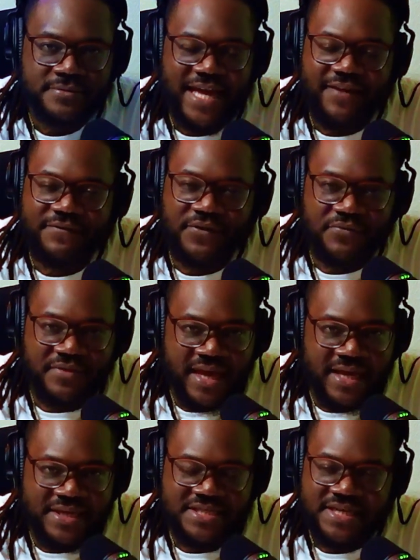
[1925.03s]
If you
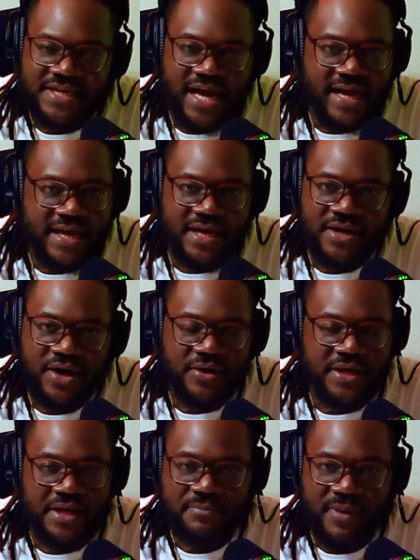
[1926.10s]
think she not getting her
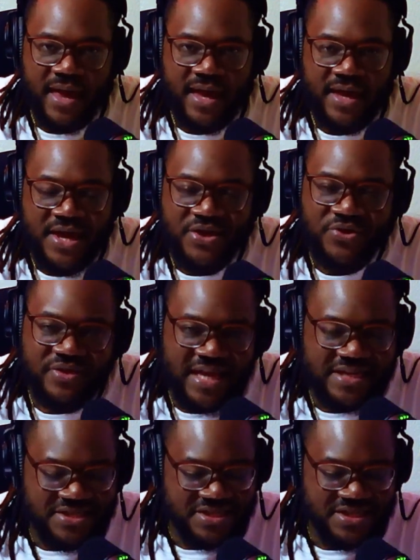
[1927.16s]
get back. You
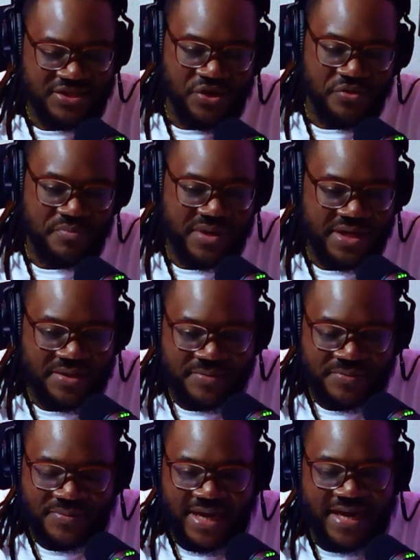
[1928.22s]
think she just gonna be
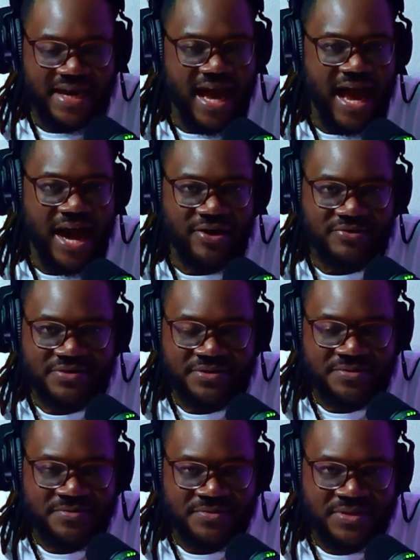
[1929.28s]
in the
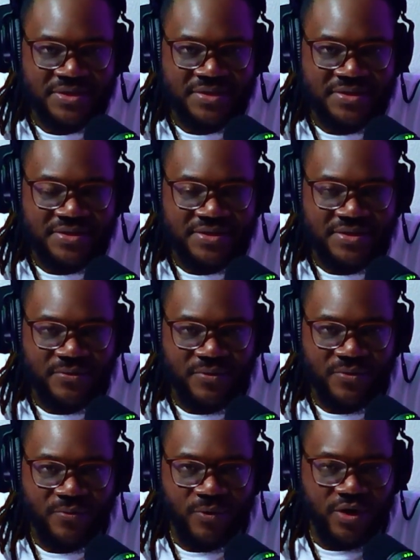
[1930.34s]
house
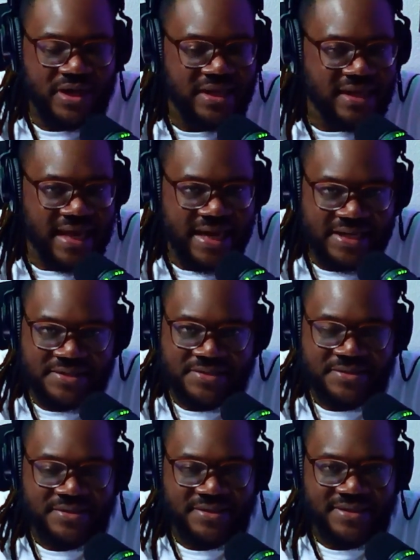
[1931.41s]
working late,
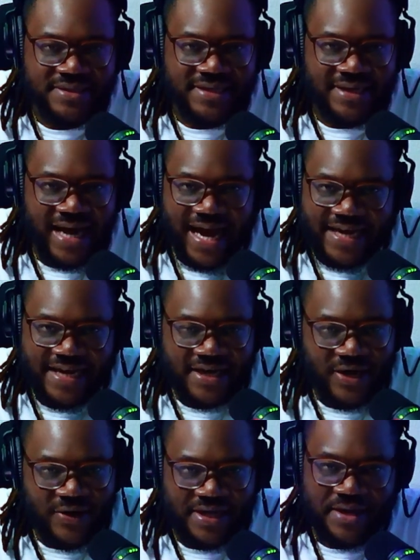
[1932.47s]
not getting
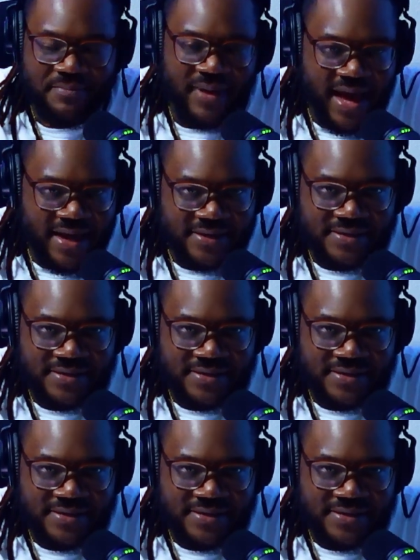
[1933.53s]
her get back.